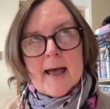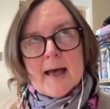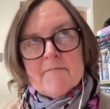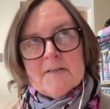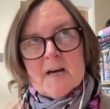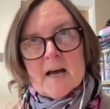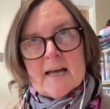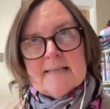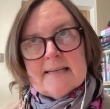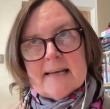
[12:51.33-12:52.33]

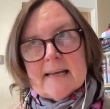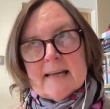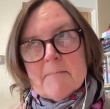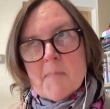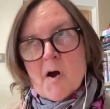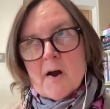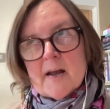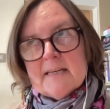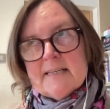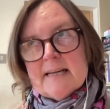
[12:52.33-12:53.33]
advertising and in
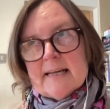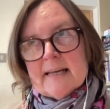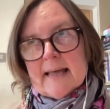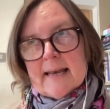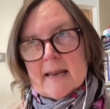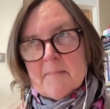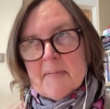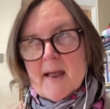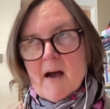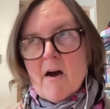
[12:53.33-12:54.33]
marketing and in
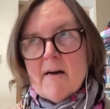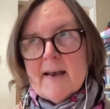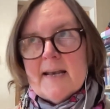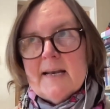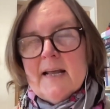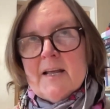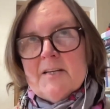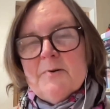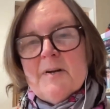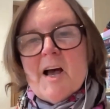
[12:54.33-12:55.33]
PR, and in
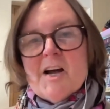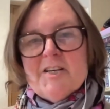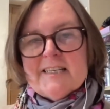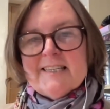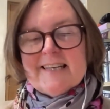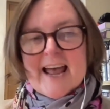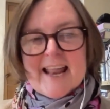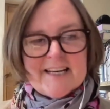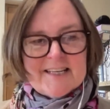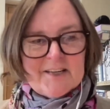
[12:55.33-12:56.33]
to a large
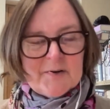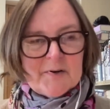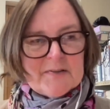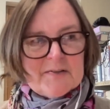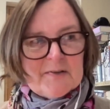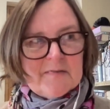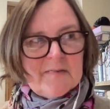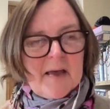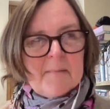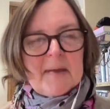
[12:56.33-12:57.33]
extent, you can sort of
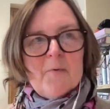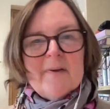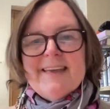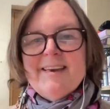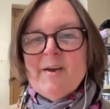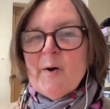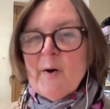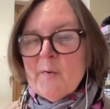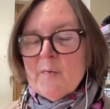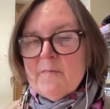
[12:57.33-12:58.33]
be within your
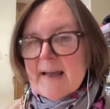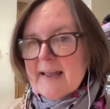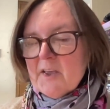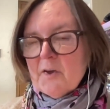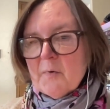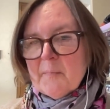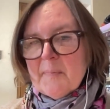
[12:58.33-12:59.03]
own vacuum.